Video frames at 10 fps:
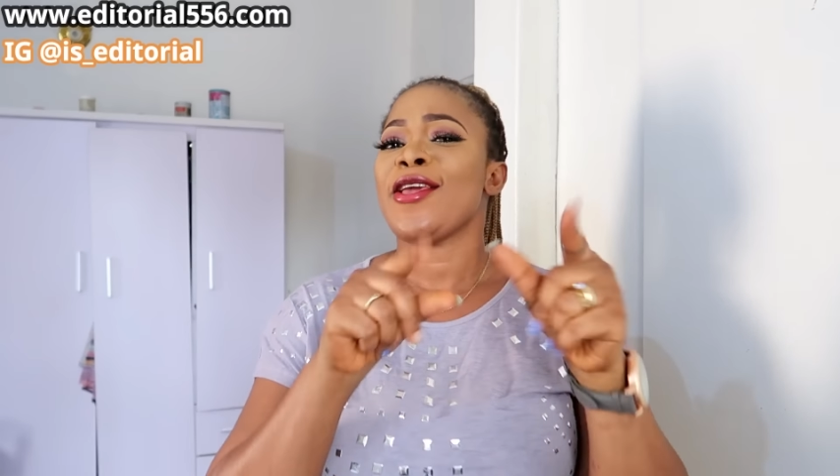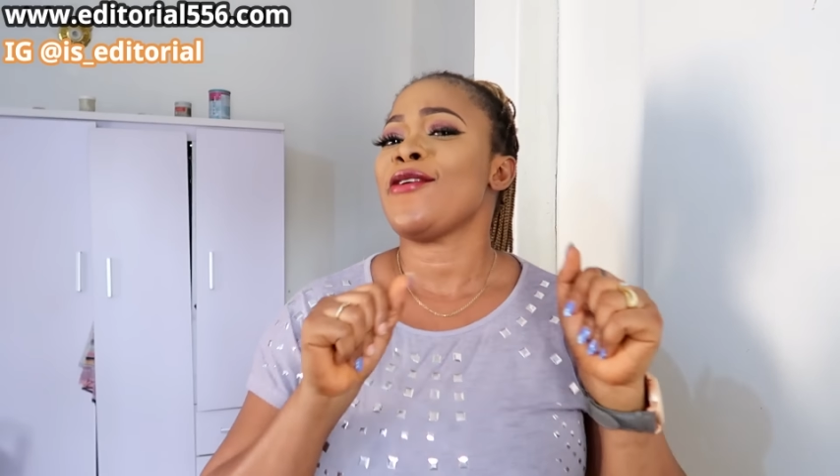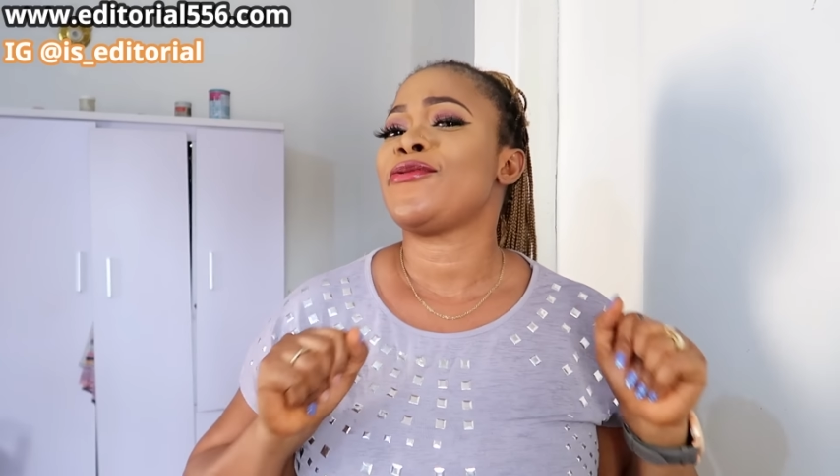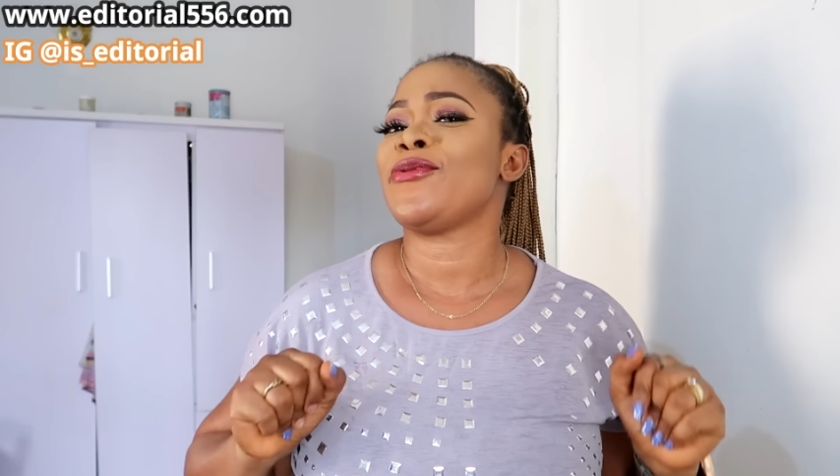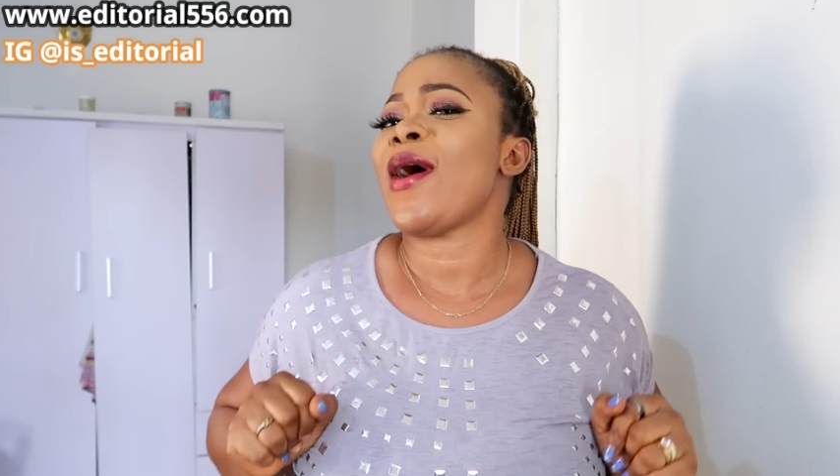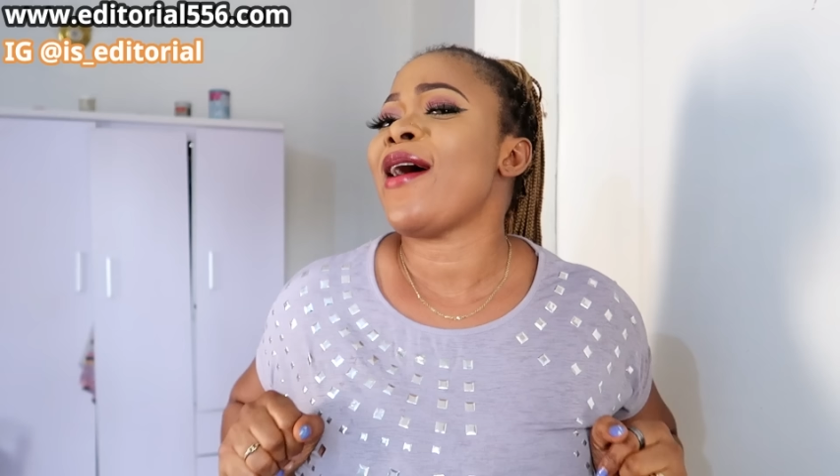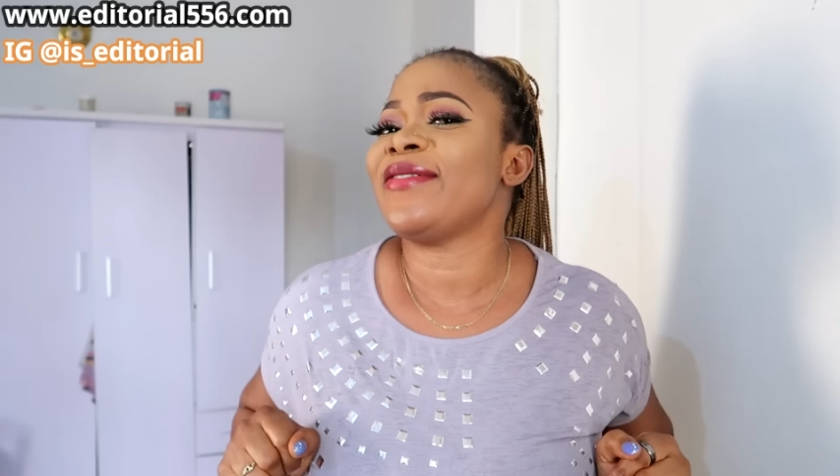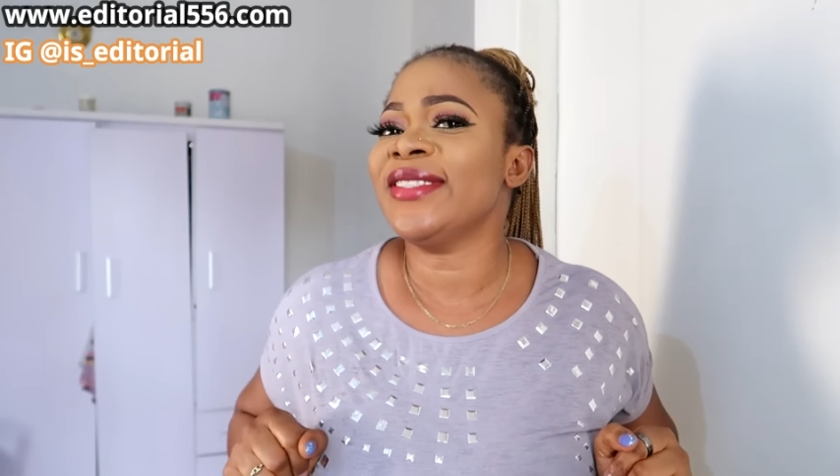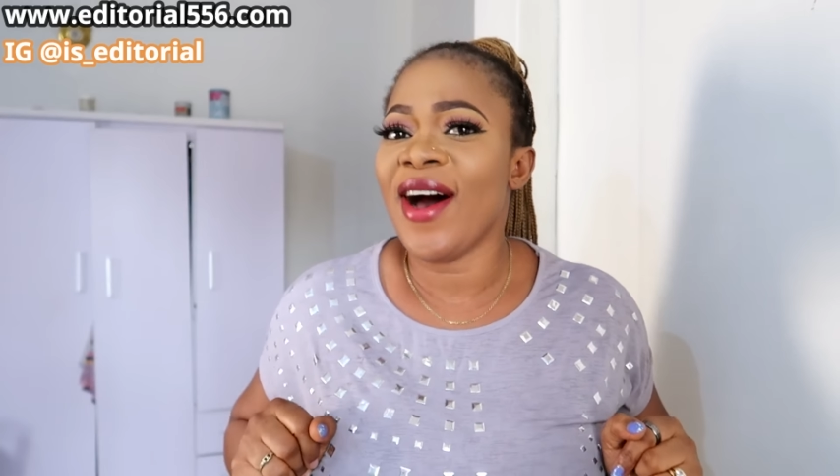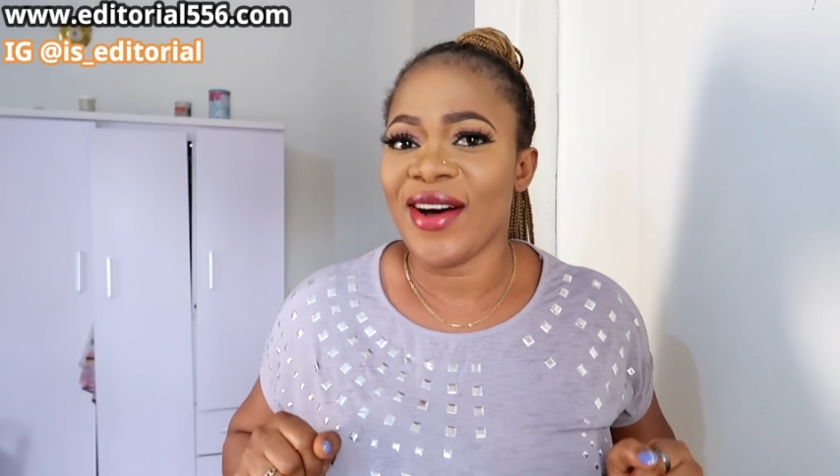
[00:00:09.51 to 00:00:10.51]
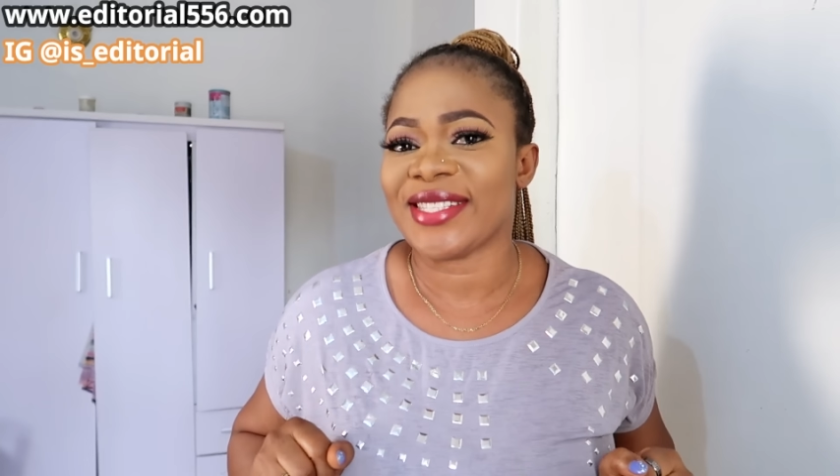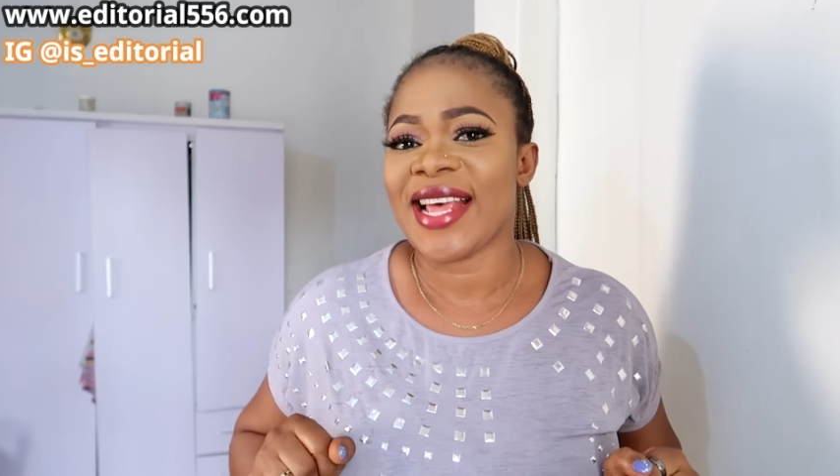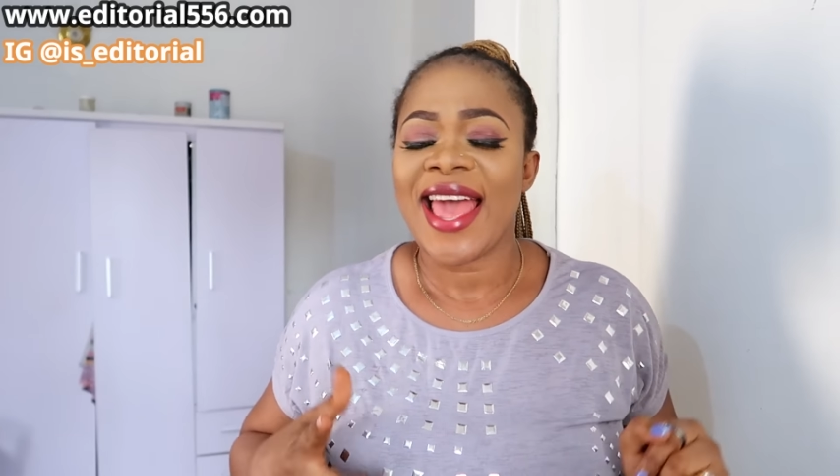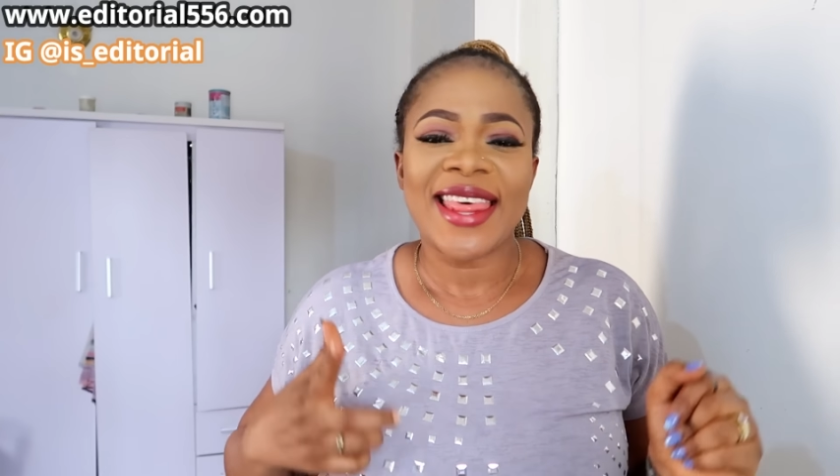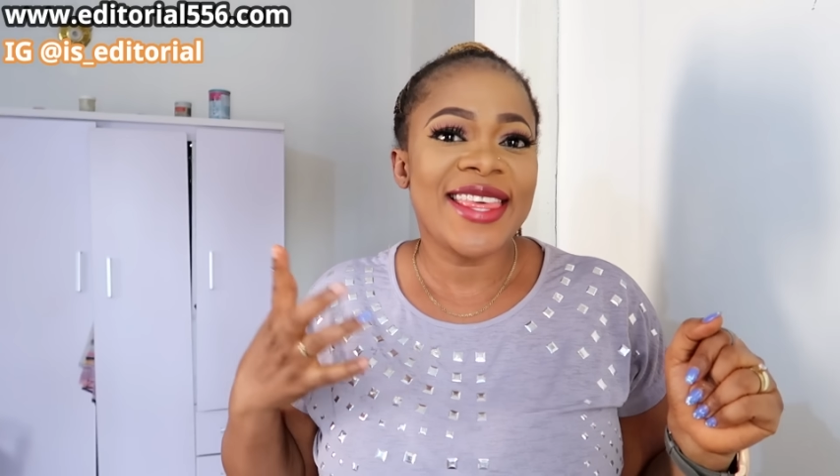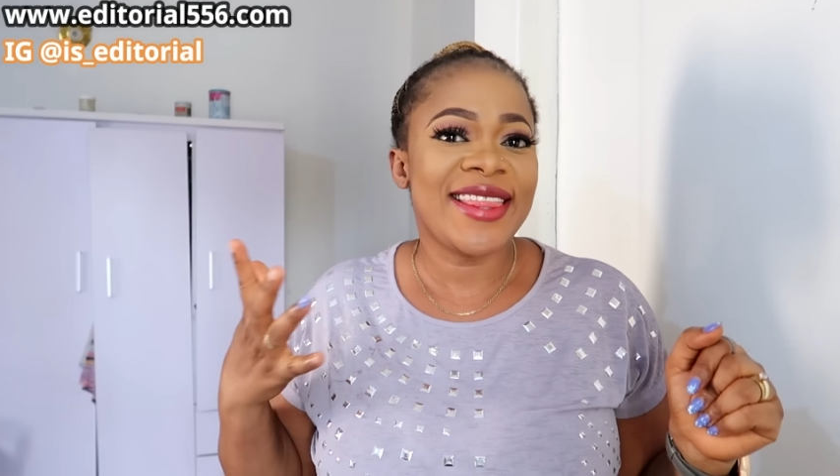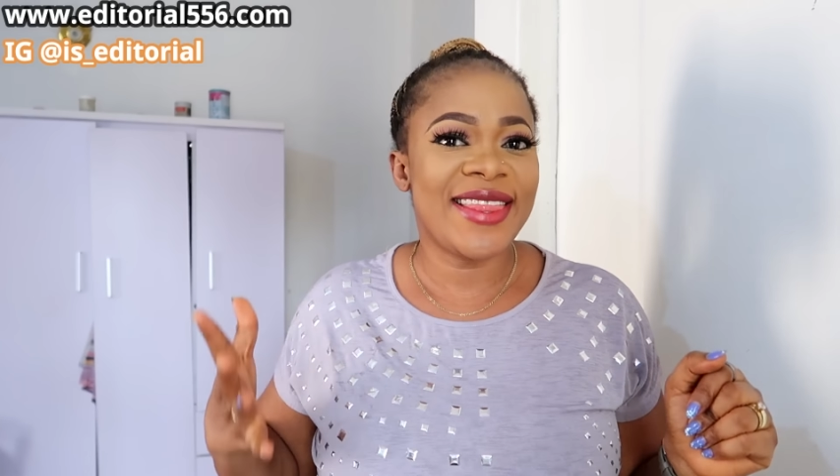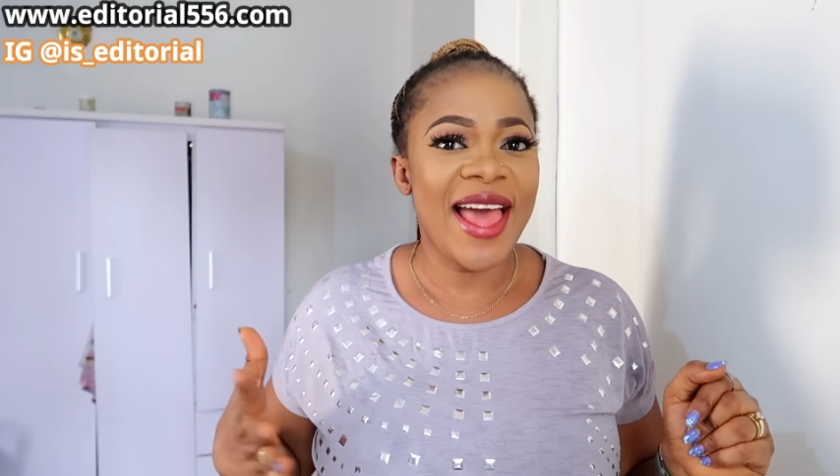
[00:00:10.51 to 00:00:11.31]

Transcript: if you have not it